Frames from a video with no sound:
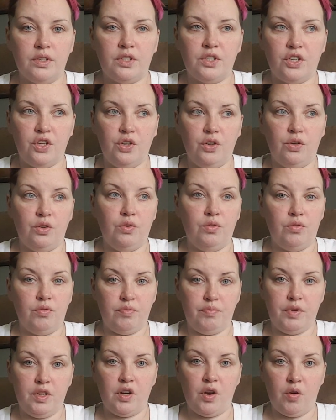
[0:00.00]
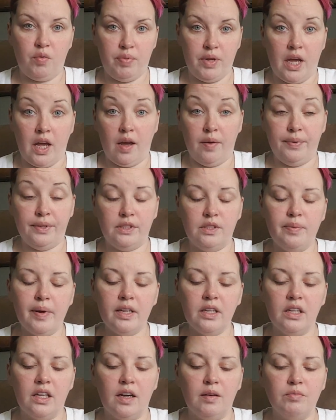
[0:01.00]
to, you know, being able to
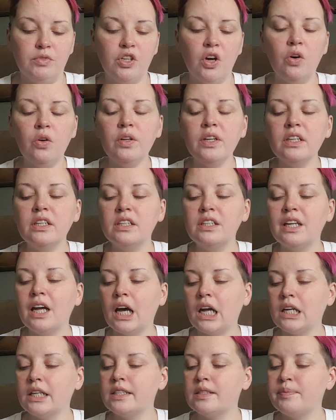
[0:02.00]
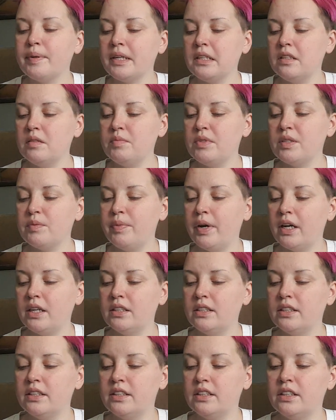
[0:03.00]
button them. Totally did not expect them to
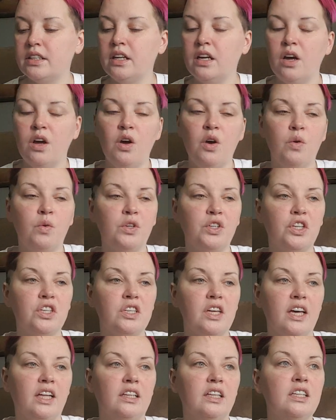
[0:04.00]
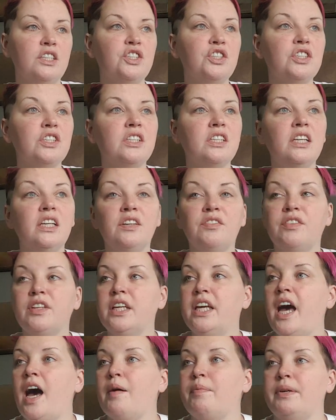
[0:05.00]
button. I was just like, let's just see if the
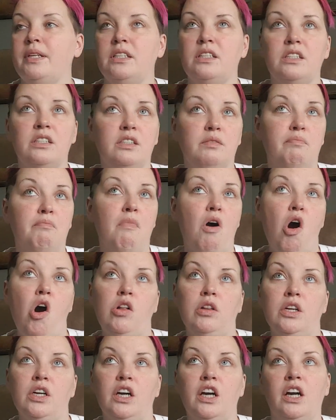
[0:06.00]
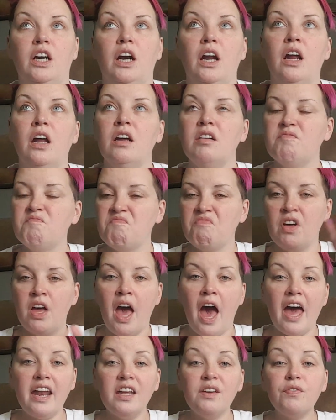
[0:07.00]
gap is smaller.
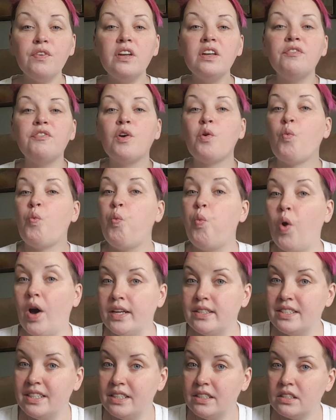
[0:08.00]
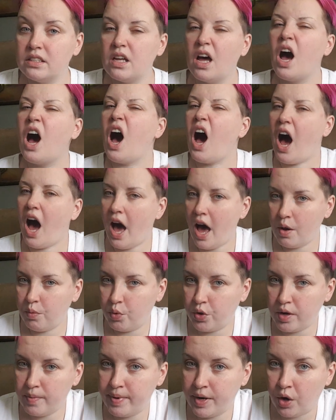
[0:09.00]
And even if it wasn't, I
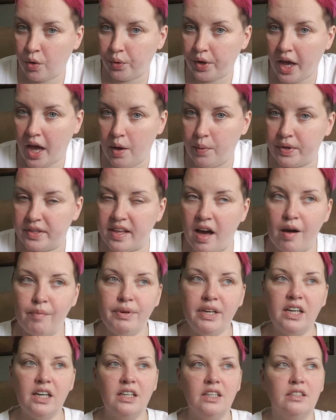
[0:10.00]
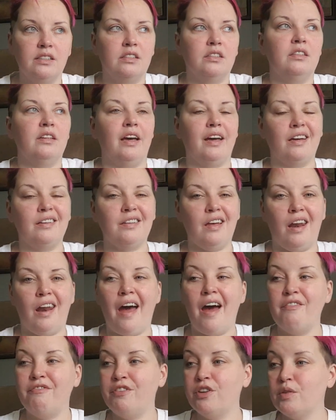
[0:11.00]
would have been okay with that, because, like I said,
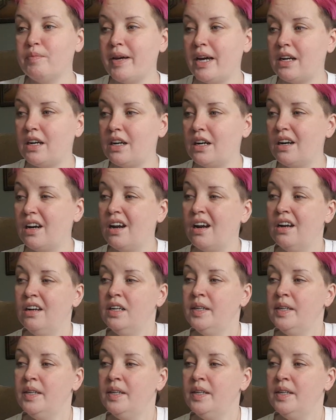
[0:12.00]
I feel better,